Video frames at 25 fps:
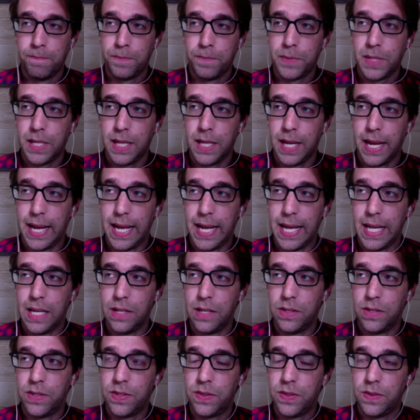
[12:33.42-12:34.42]

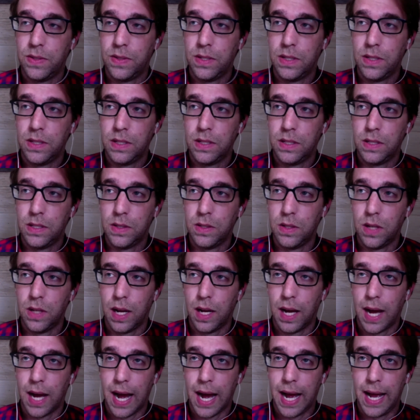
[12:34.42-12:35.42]
And
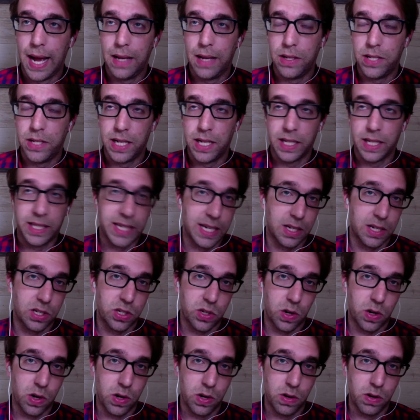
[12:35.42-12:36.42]
I did a
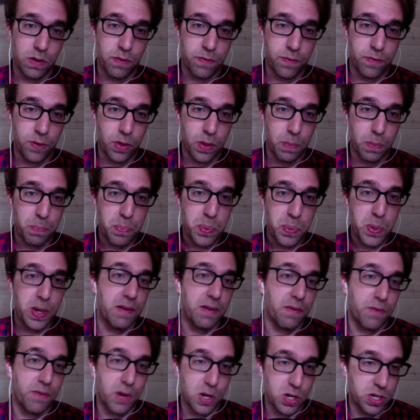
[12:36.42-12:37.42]
Kickstarter for the print
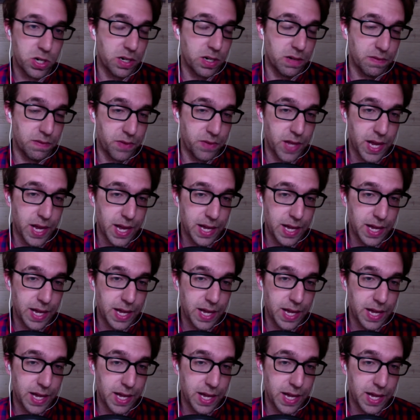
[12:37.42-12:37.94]
version of that